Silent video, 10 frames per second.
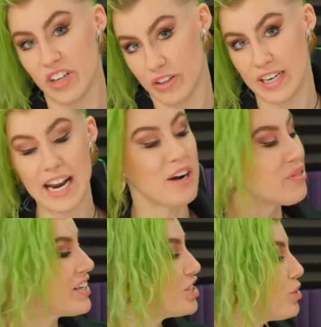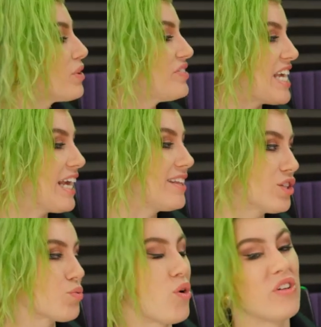villain, and I don't think she would have taken
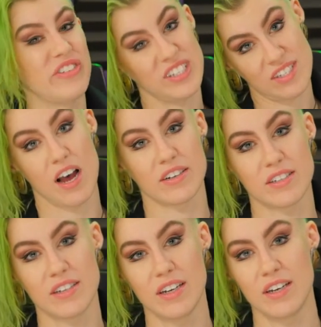this role if it sucked.